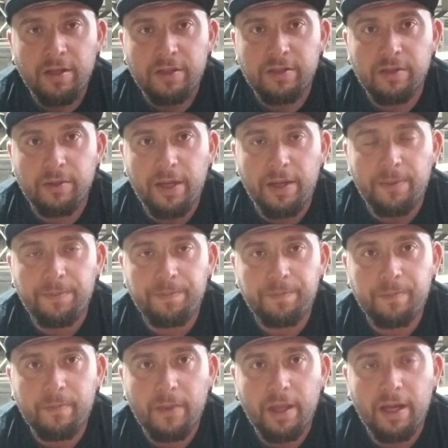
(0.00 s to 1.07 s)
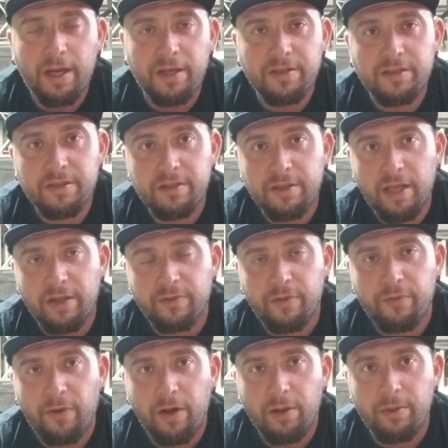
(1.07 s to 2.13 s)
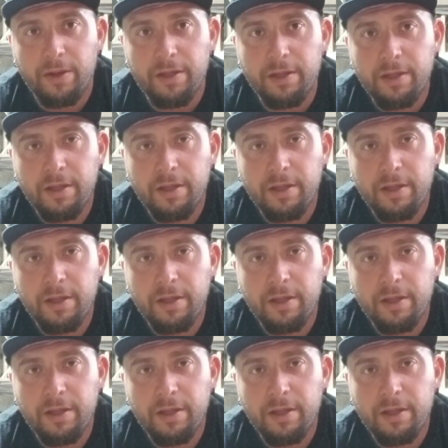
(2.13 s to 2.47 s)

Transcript: So yeah, guys, thanks for following.